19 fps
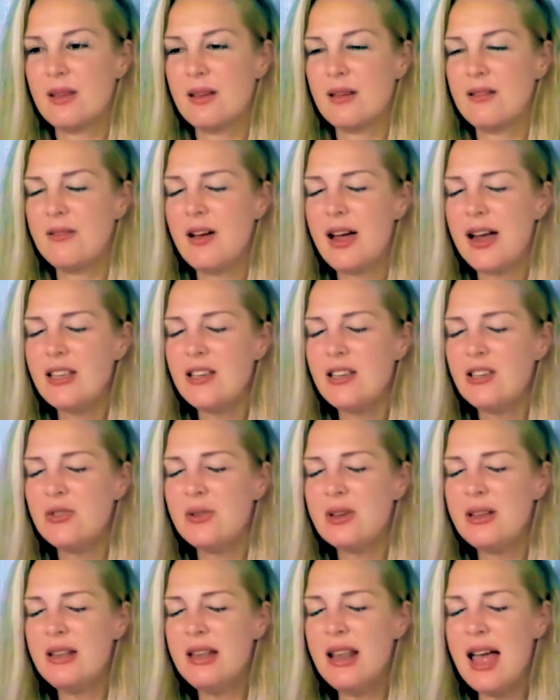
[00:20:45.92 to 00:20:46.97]
I invite you
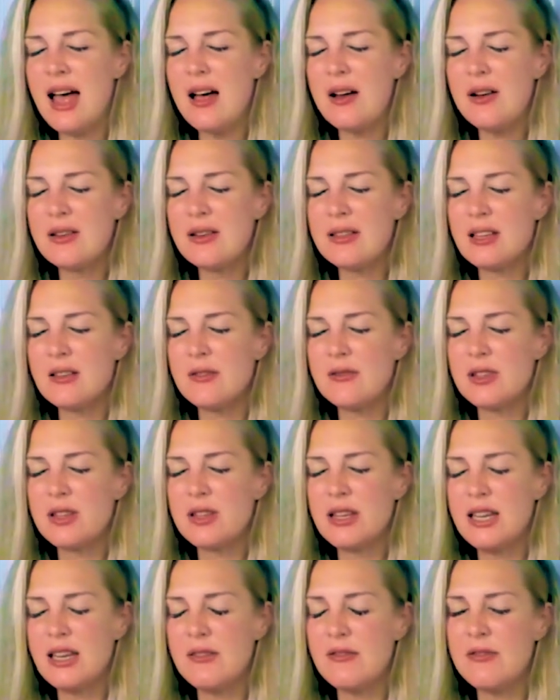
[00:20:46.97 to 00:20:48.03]
to allow yourself to
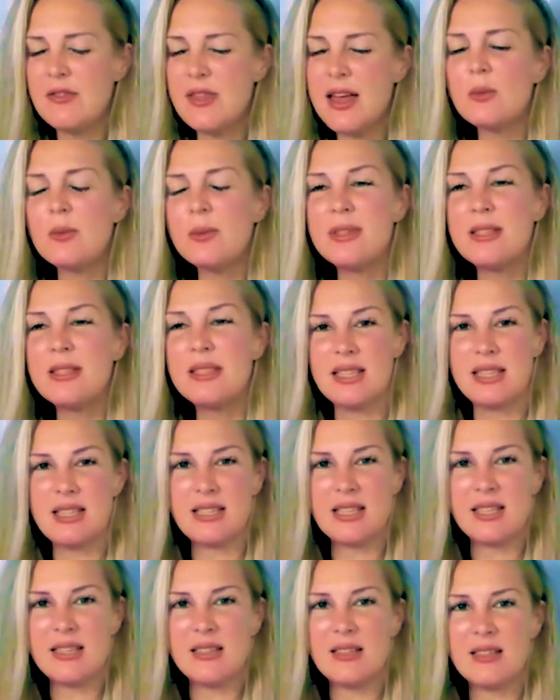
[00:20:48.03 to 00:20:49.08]
give that
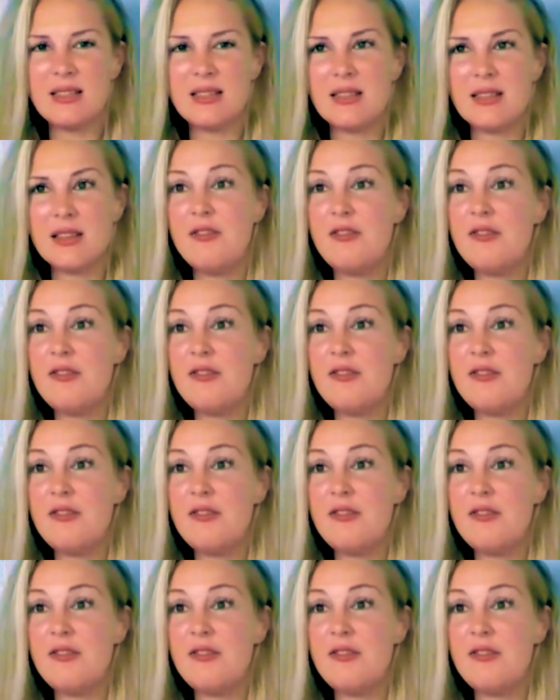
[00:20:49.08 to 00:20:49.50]
resistance a